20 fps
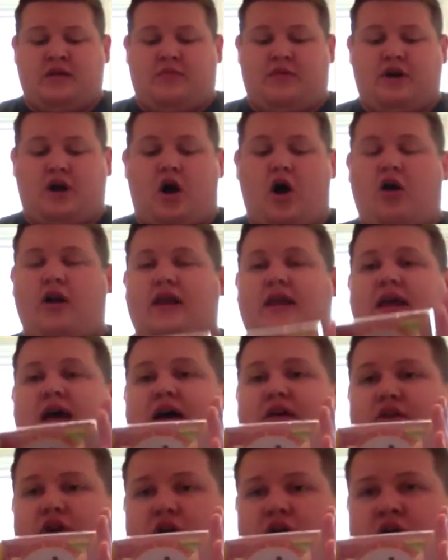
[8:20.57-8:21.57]
But
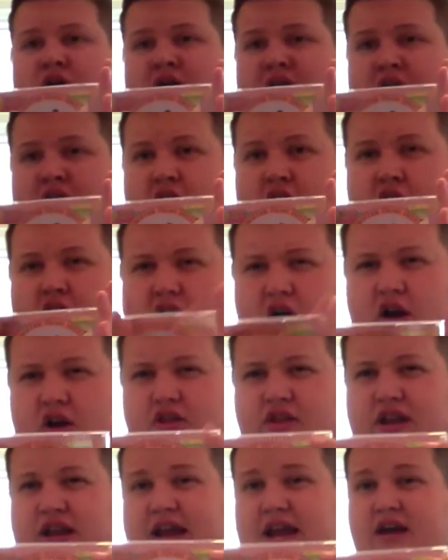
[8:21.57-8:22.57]
altogether,
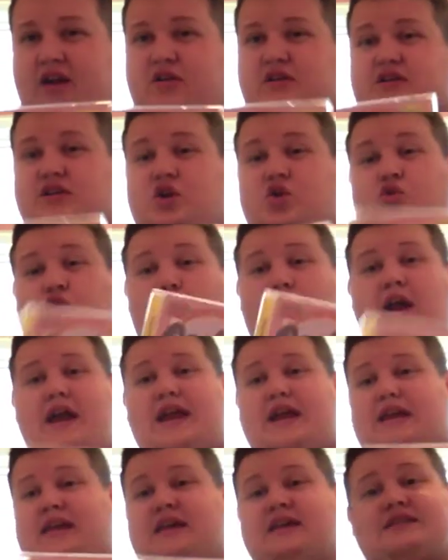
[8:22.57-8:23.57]
Hotter Than Hell is a
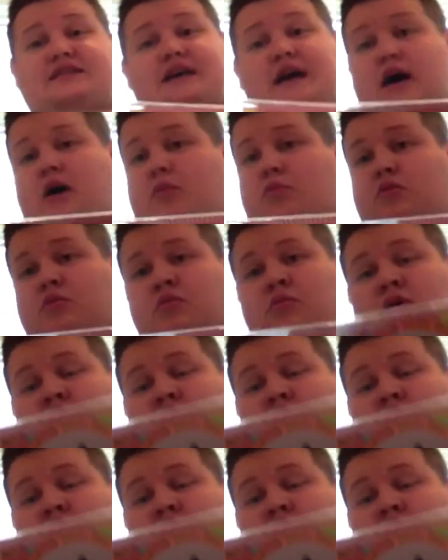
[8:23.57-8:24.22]
great Kiss album.